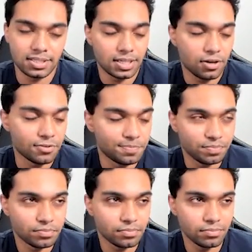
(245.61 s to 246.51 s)
So
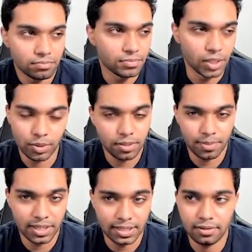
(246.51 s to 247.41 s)
it wasn't a
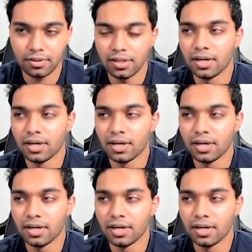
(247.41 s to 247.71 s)
big deal.